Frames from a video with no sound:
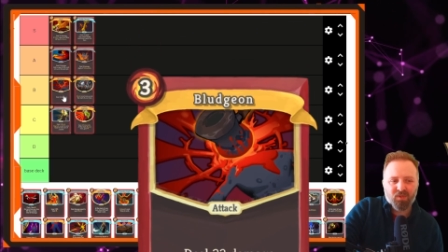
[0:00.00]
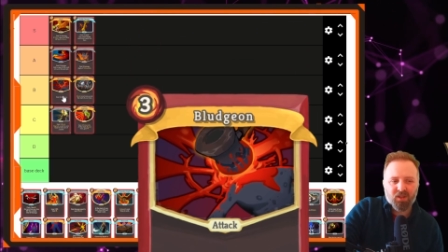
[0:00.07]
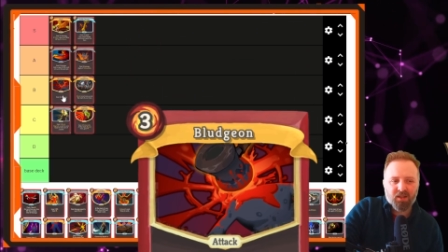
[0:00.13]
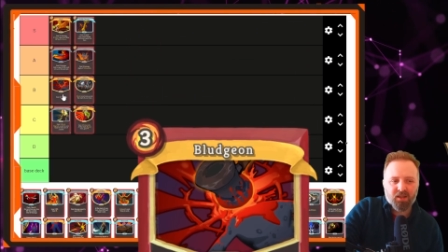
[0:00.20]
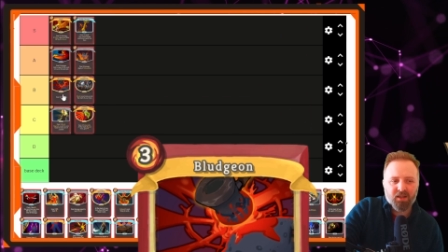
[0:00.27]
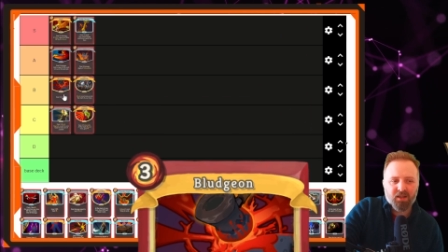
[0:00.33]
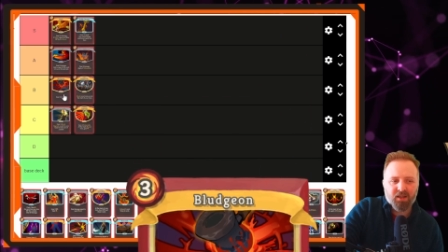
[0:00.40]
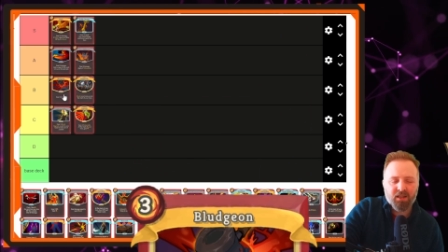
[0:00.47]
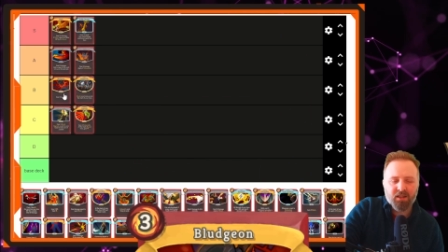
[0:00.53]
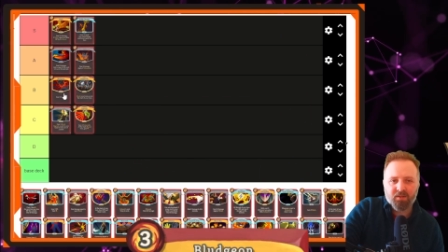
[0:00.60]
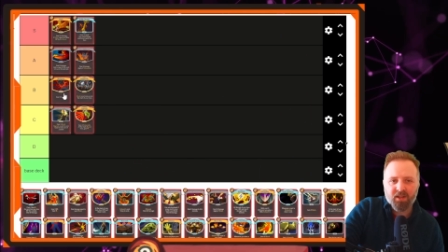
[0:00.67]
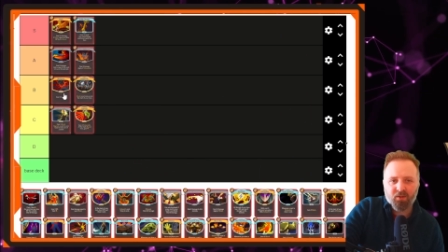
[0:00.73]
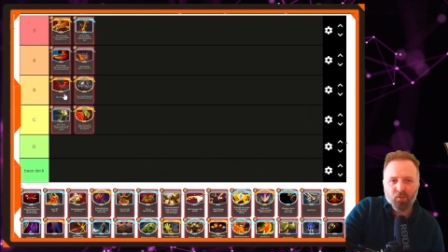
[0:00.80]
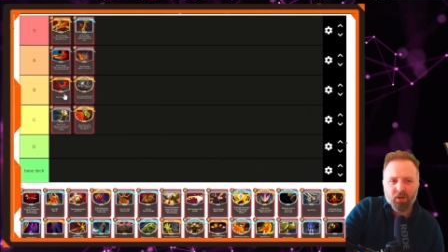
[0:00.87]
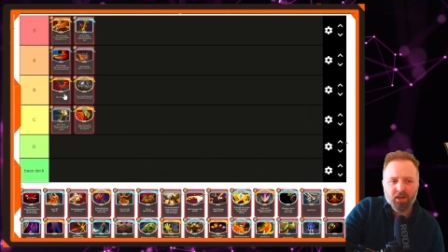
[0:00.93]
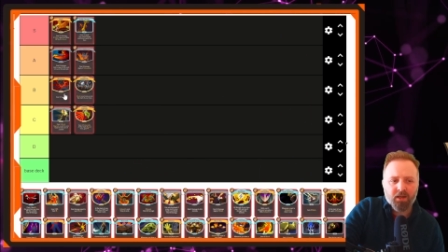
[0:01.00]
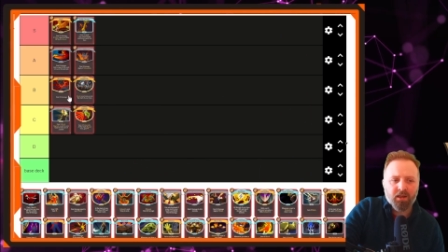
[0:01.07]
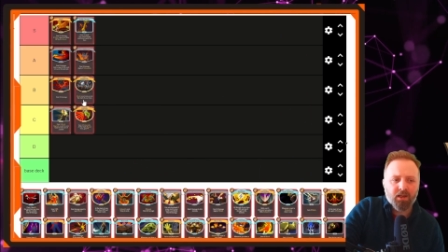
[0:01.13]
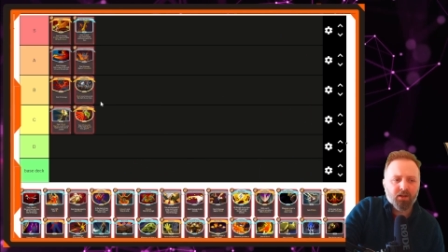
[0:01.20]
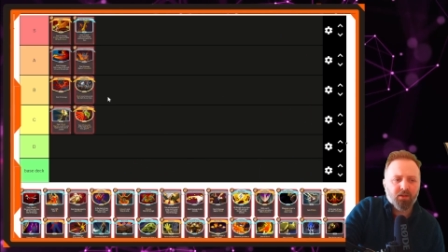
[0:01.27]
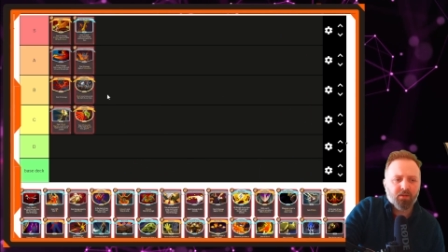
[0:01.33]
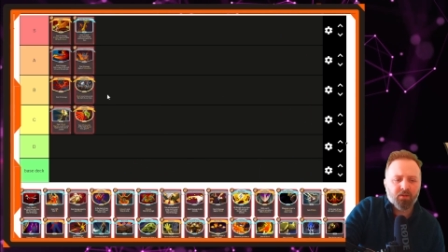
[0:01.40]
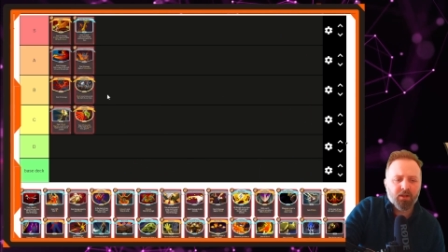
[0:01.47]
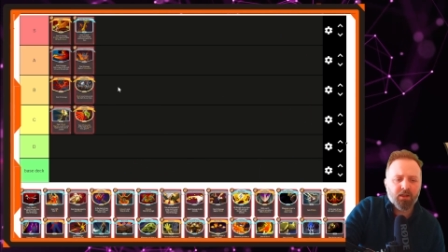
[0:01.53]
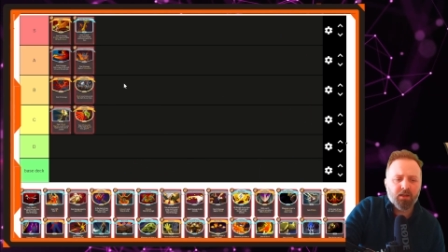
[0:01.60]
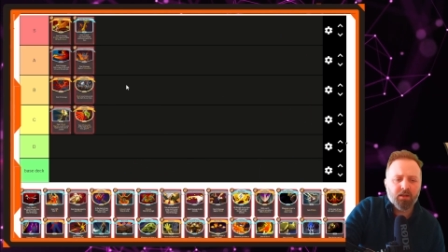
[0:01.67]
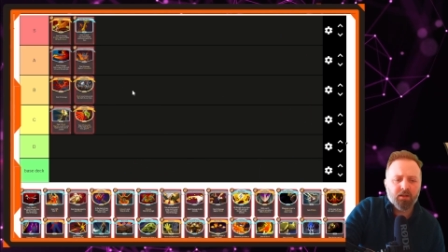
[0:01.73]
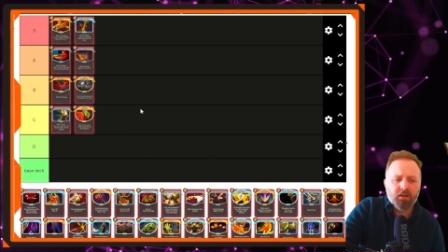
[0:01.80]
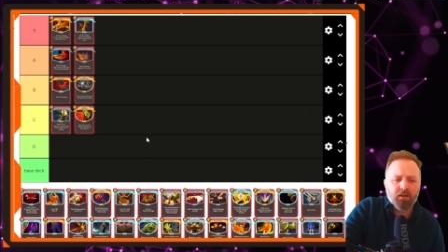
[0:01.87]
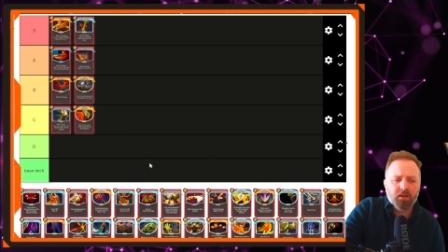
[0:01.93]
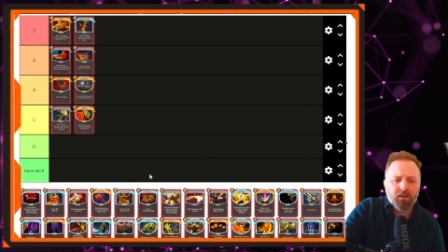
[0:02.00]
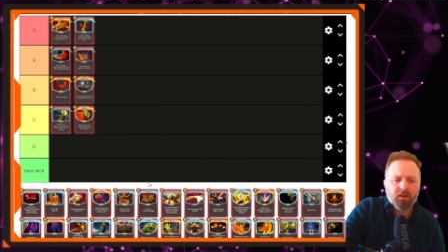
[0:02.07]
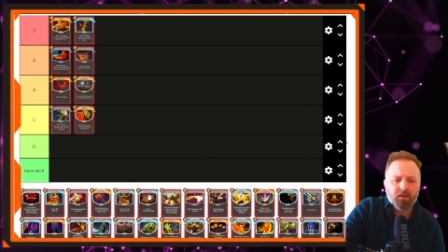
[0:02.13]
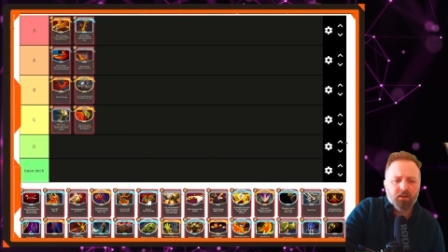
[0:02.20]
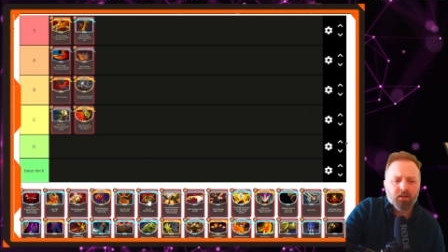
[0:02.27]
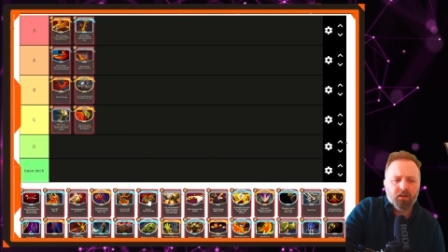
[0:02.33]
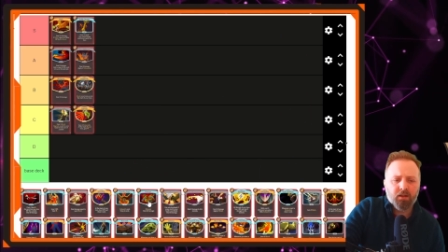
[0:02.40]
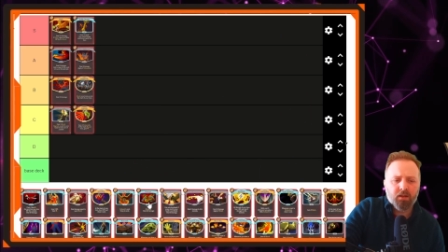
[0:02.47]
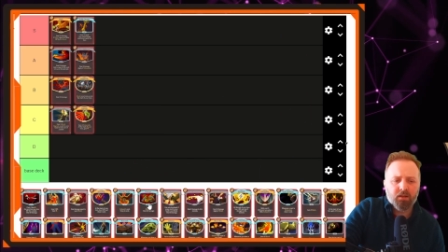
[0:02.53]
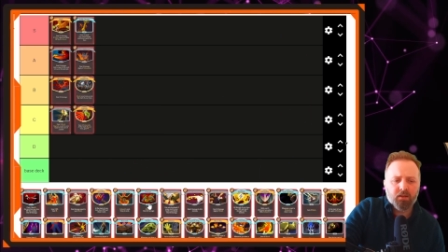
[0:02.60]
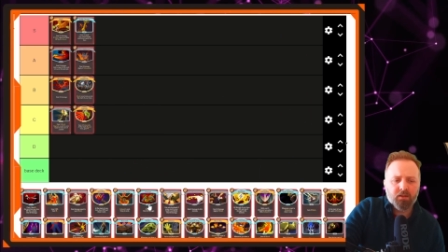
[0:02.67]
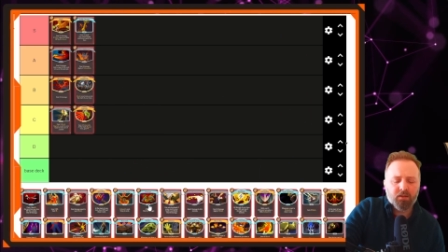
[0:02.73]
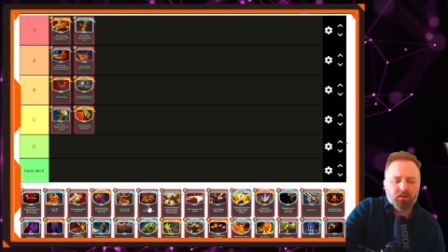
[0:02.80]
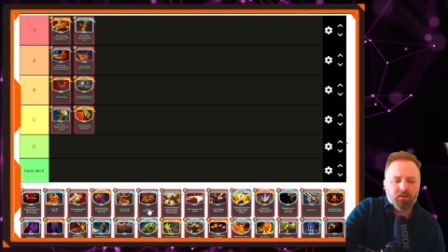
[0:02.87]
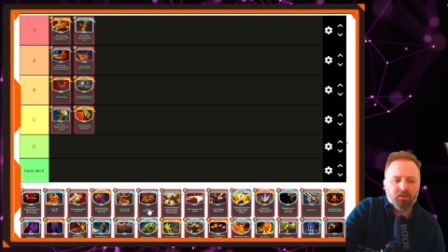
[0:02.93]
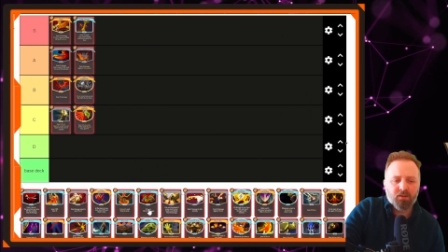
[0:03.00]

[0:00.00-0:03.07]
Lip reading: kind of dead weight in Act 3. I'd